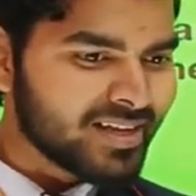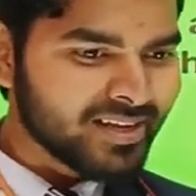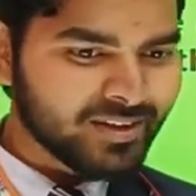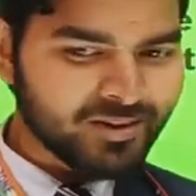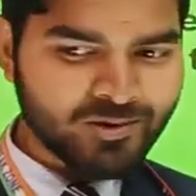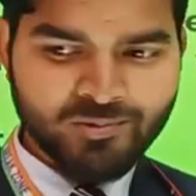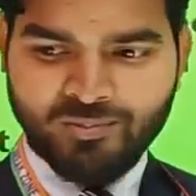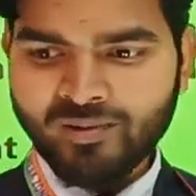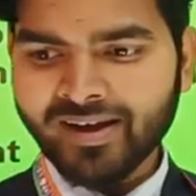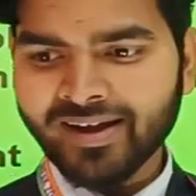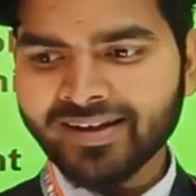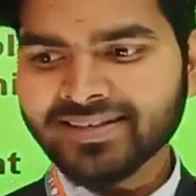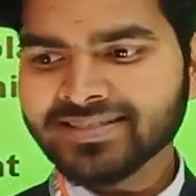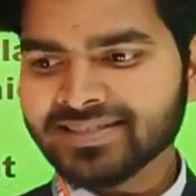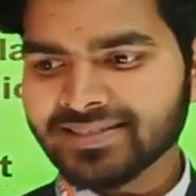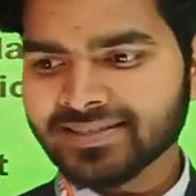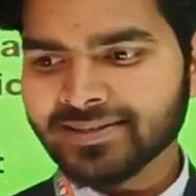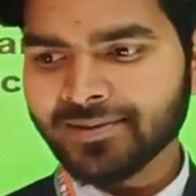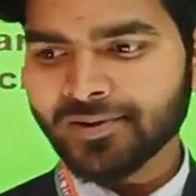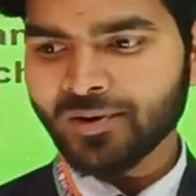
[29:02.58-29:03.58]

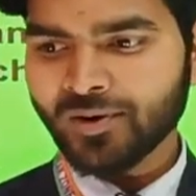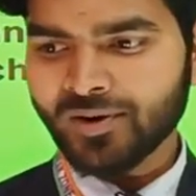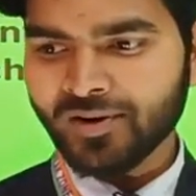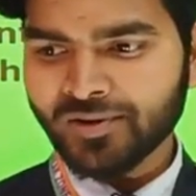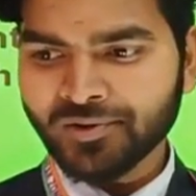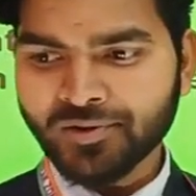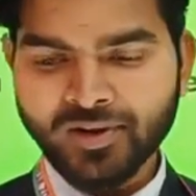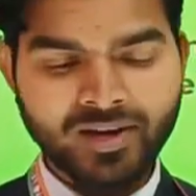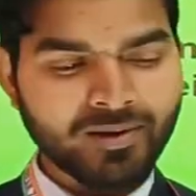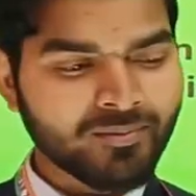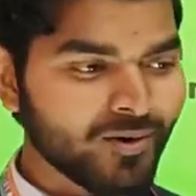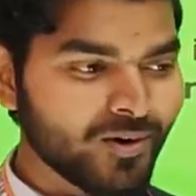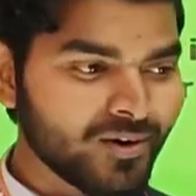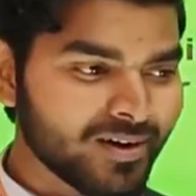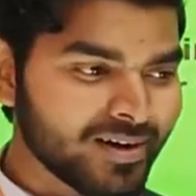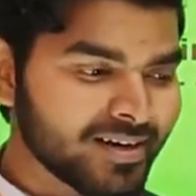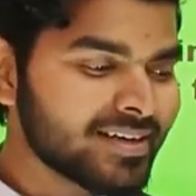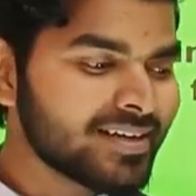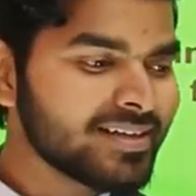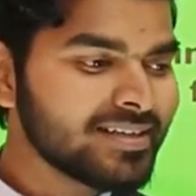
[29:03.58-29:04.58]
boys, you have
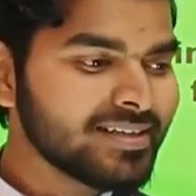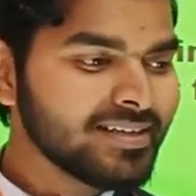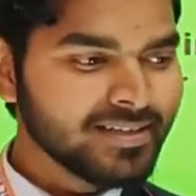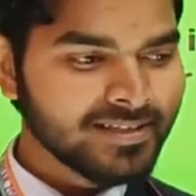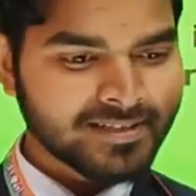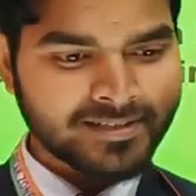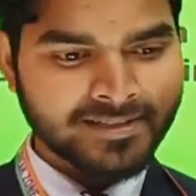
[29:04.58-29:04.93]
already